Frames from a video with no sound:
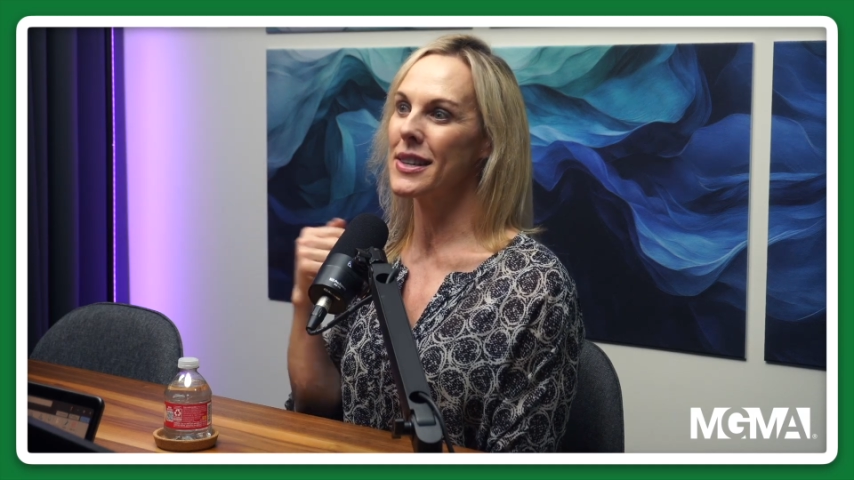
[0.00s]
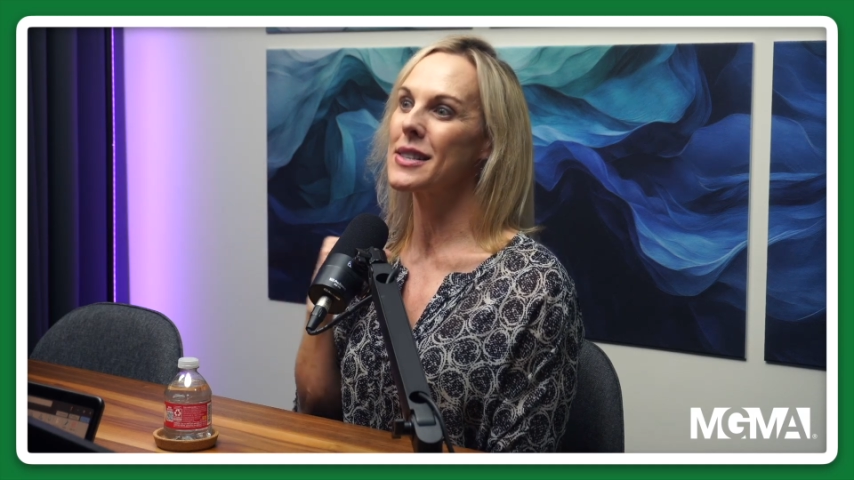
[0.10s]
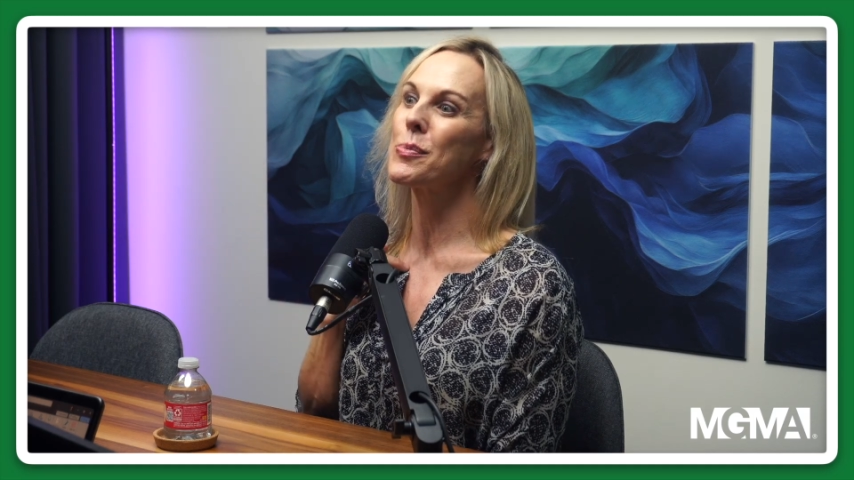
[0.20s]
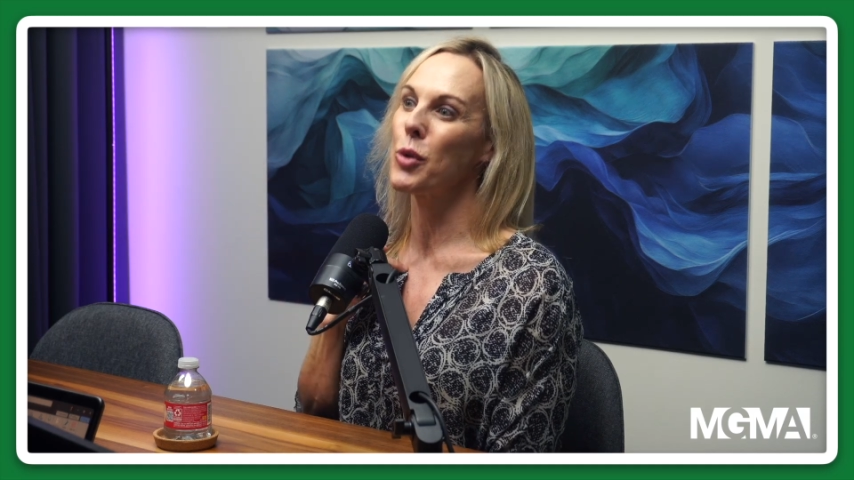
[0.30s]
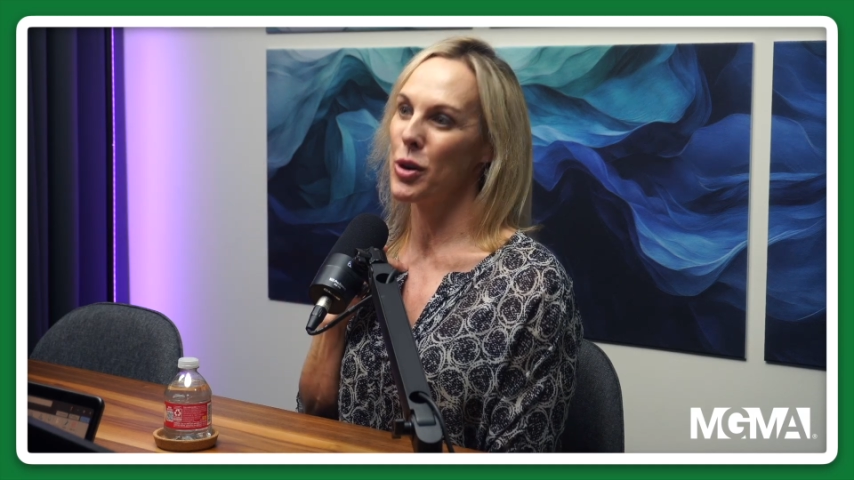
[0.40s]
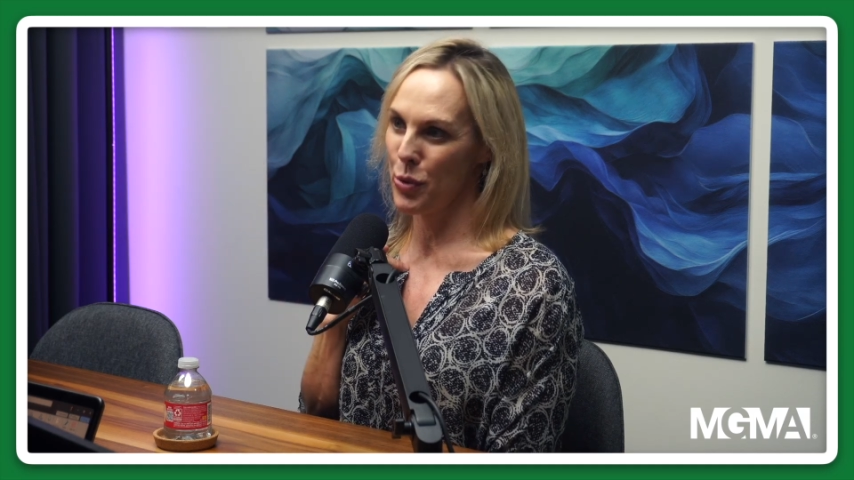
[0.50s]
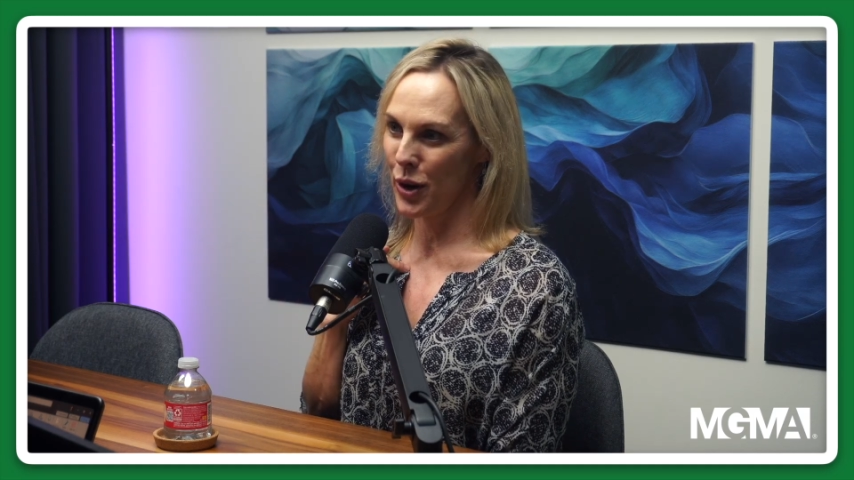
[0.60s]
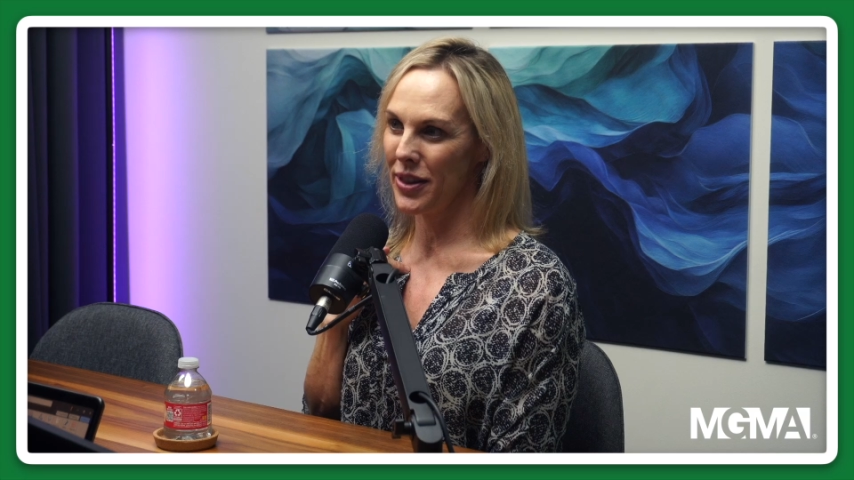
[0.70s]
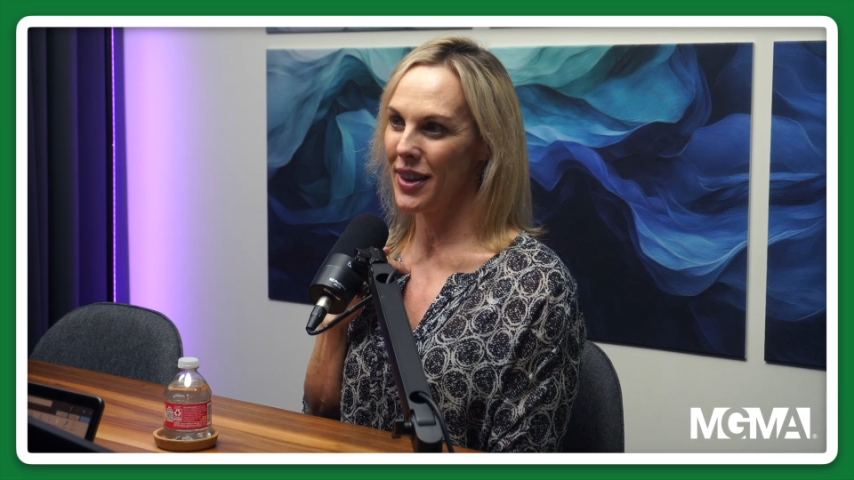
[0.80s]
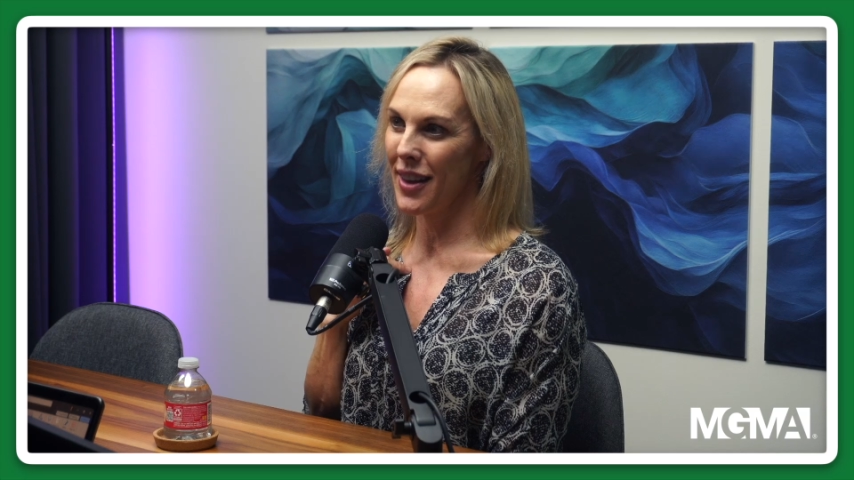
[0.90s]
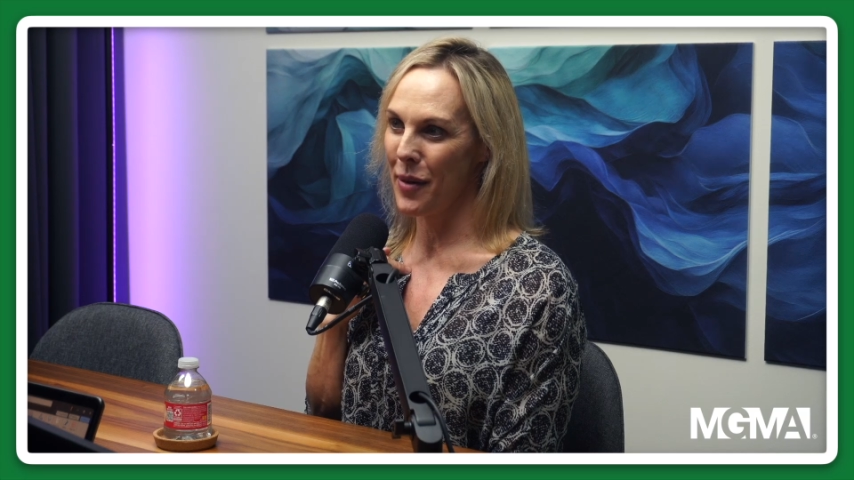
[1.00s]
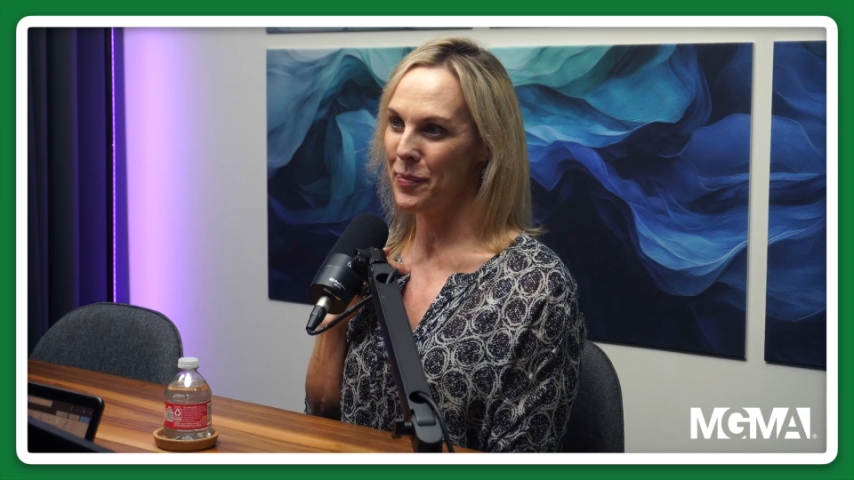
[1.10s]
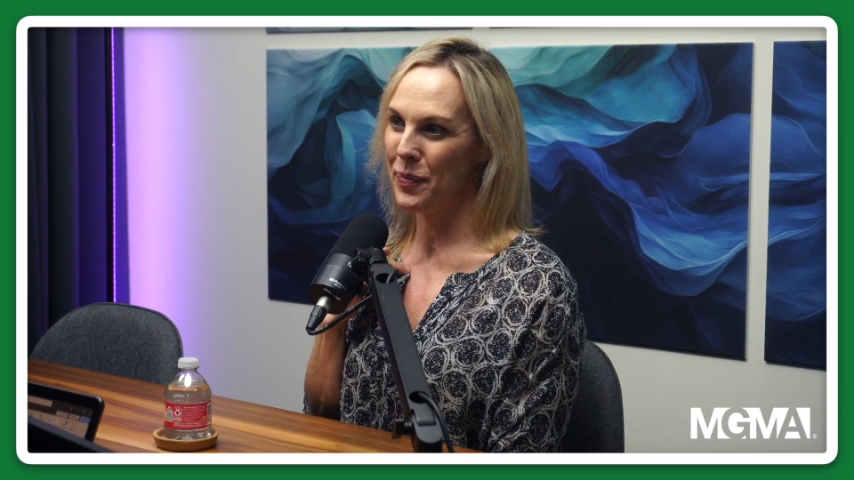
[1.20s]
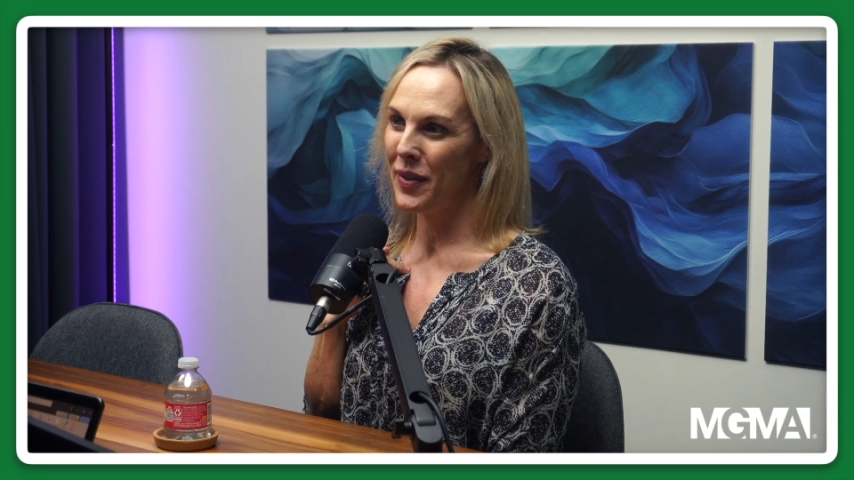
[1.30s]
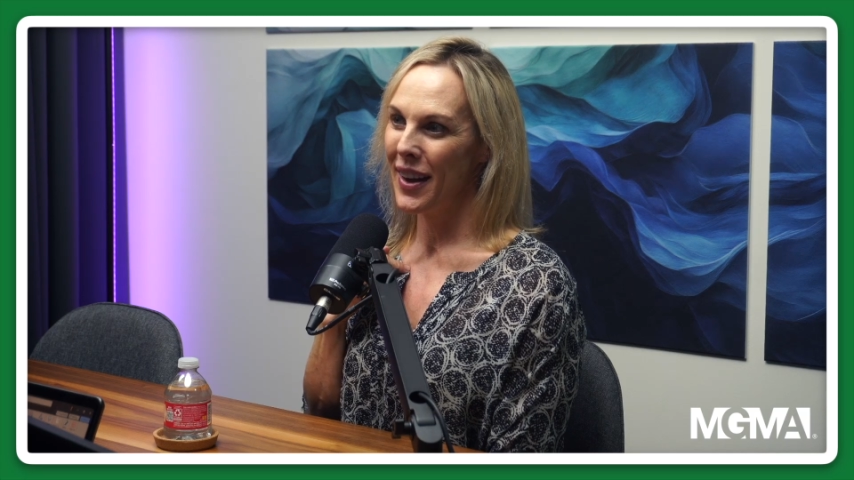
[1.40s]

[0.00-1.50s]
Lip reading: is more important than them.